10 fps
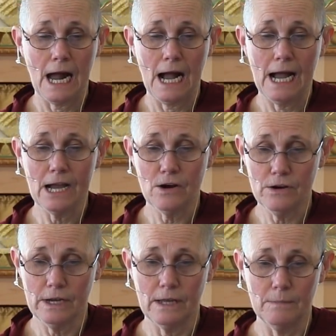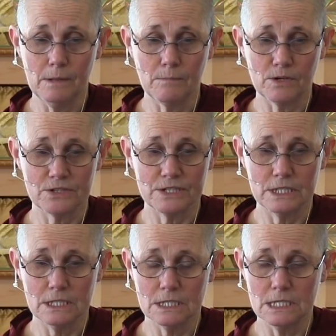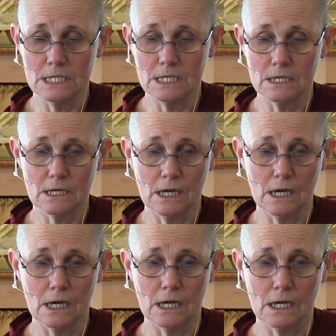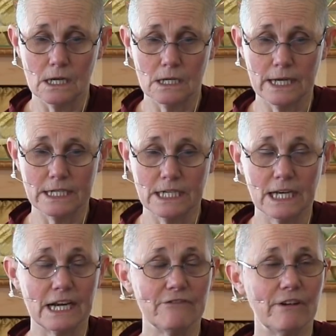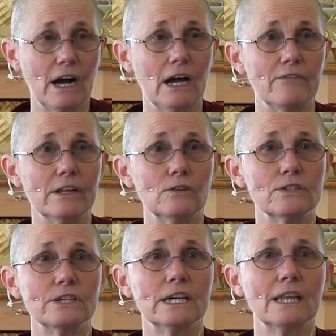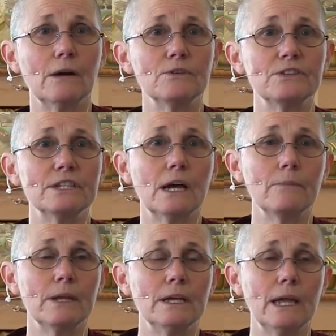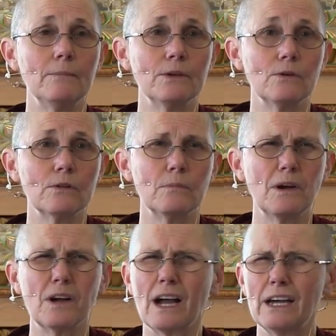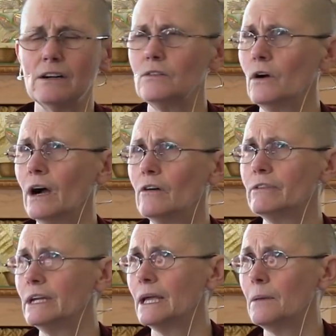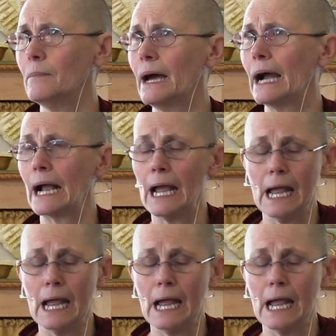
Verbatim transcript: I heard him in person in uh, 1995. It looks like that was the time that he came to North America. I don't know how often he came back.